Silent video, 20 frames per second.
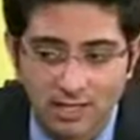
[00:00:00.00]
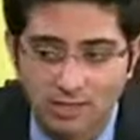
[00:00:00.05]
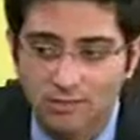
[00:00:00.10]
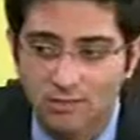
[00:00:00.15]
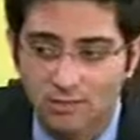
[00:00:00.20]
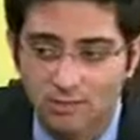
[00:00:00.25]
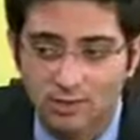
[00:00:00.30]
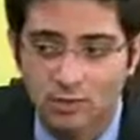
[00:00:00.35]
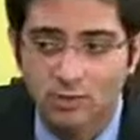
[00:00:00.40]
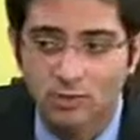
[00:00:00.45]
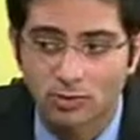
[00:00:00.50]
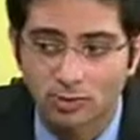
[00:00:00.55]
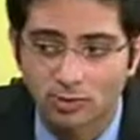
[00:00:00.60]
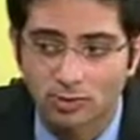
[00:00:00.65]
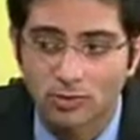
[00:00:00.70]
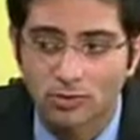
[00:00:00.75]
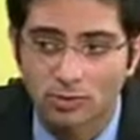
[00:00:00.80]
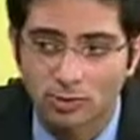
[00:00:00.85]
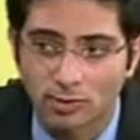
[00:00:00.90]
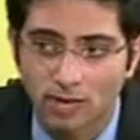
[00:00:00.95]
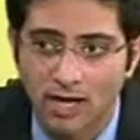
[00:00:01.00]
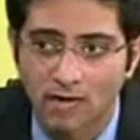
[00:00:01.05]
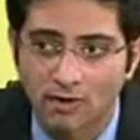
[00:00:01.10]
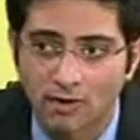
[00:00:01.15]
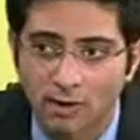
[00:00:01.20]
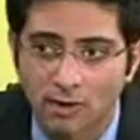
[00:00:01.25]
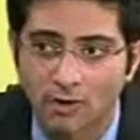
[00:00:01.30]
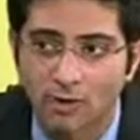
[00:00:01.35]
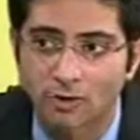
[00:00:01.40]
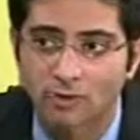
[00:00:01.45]
there's no neutral ground
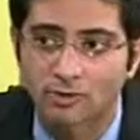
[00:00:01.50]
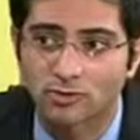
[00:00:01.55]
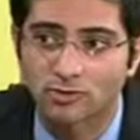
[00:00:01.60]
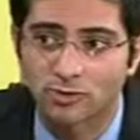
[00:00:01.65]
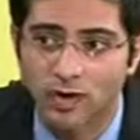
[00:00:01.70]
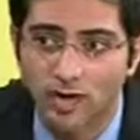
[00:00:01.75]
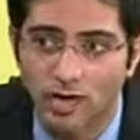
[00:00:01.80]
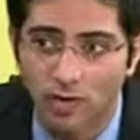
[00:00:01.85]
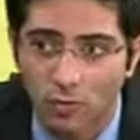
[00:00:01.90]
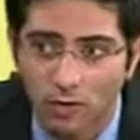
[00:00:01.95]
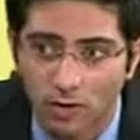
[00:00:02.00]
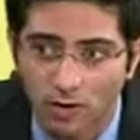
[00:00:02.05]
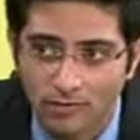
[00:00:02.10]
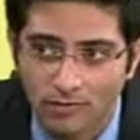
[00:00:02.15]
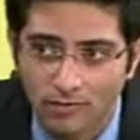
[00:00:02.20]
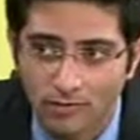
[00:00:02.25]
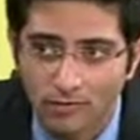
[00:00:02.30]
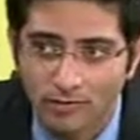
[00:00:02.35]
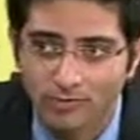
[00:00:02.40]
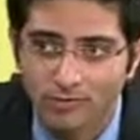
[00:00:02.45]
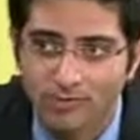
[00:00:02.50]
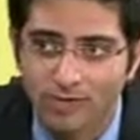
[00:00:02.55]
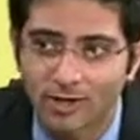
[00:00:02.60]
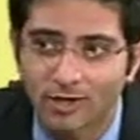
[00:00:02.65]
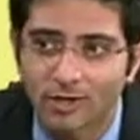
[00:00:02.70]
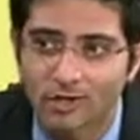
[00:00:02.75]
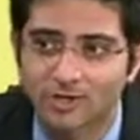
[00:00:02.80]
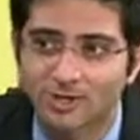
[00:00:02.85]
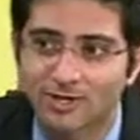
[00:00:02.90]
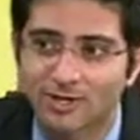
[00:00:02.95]
here. You're enshrining one view of
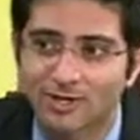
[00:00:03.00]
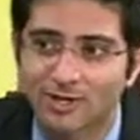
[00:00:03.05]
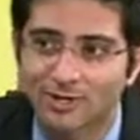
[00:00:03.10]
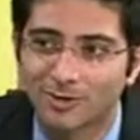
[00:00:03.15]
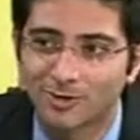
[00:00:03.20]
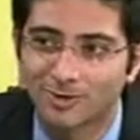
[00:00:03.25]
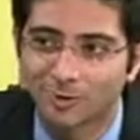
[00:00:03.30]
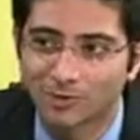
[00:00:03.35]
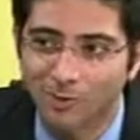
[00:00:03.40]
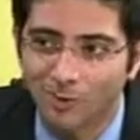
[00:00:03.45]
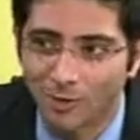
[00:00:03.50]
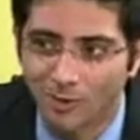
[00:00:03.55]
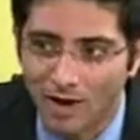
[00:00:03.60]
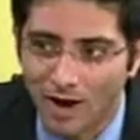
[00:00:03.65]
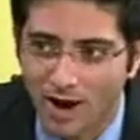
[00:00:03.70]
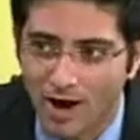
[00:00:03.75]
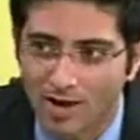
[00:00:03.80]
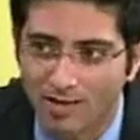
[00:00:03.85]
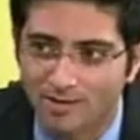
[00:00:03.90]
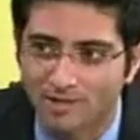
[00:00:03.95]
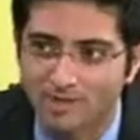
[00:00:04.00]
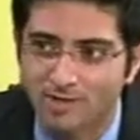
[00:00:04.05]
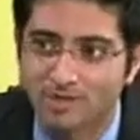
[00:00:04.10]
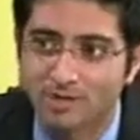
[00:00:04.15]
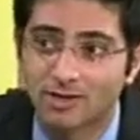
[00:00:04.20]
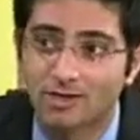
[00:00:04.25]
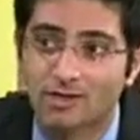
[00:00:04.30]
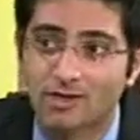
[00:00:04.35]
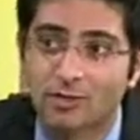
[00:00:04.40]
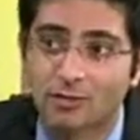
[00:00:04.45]
marriage or not,
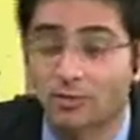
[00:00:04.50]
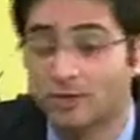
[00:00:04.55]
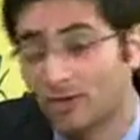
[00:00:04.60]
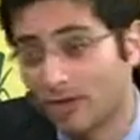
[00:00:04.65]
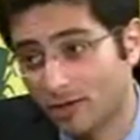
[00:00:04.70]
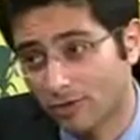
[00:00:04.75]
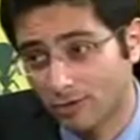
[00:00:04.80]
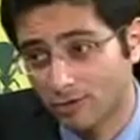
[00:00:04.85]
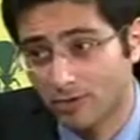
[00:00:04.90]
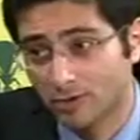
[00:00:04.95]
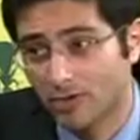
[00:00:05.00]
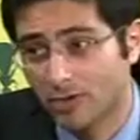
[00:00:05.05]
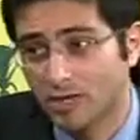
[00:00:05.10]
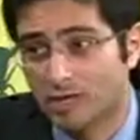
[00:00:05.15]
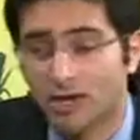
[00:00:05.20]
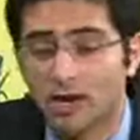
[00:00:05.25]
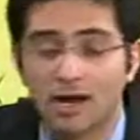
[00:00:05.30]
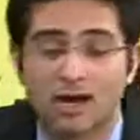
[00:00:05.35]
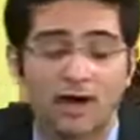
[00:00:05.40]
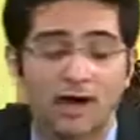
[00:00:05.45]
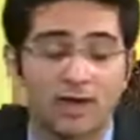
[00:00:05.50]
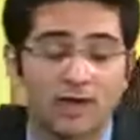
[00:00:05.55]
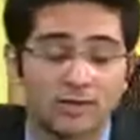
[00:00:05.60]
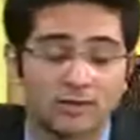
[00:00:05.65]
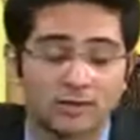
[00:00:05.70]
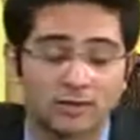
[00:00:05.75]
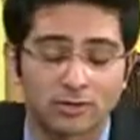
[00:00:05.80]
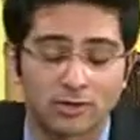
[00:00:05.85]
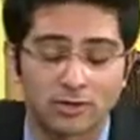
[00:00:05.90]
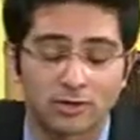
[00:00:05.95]
or the other.
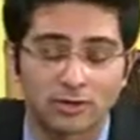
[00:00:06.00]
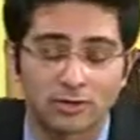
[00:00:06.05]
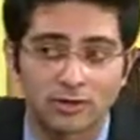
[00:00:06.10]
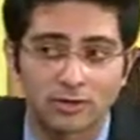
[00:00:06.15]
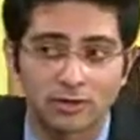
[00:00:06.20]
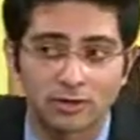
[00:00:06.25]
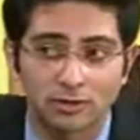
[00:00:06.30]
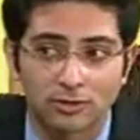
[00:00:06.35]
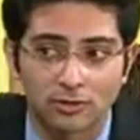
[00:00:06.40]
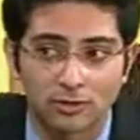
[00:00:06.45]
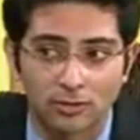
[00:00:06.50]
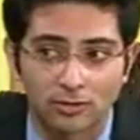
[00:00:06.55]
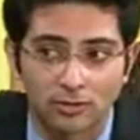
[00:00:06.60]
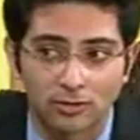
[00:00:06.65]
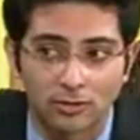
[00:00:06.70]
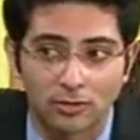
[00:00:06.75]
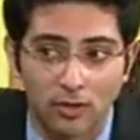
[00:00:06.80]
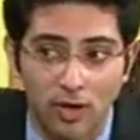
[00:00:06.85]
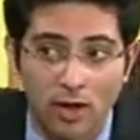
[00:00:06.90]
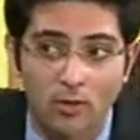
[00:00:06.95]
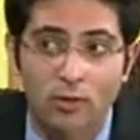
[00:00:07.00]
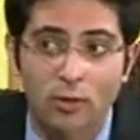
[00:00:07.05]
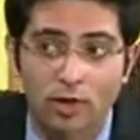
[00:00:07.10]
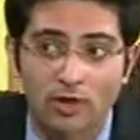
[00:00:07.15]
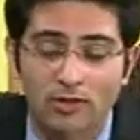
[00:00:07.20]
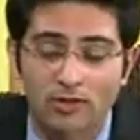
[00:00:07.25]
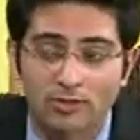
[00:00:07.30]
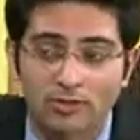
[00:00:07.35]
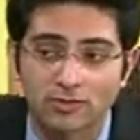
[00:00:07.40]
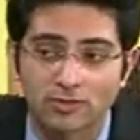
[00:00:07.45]
And one
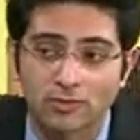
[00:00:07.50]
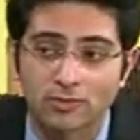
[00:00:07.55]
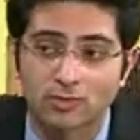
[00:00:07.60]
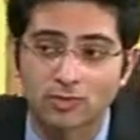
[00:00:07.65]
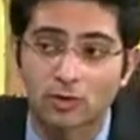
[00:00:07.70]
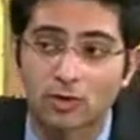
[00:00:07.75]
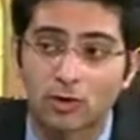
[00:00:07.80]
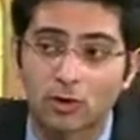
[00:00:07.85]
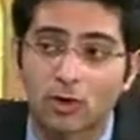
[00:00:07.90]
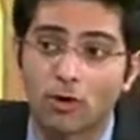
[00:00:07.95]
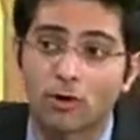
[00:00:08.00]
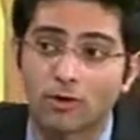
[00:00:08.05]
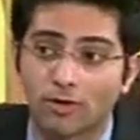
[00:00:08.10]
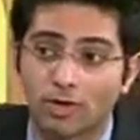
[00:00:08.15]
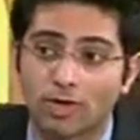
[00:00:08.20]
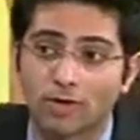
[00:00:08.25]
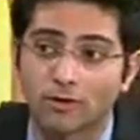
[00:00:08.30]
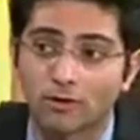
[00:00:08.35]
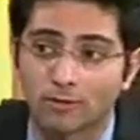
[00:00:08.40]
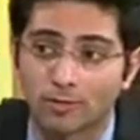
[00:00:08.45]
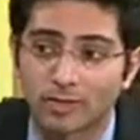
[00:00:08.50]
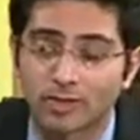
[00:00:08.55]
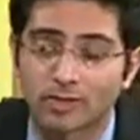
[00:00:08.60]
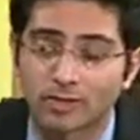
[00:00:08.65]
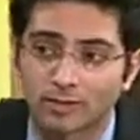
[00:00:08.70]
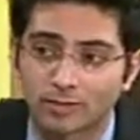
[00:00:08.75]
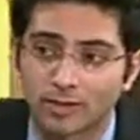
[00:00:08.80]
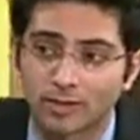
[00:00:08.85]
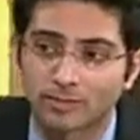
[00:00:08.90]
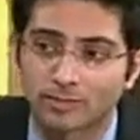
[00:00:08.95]
of those views will call the other
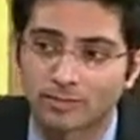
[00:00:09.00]
bigotry.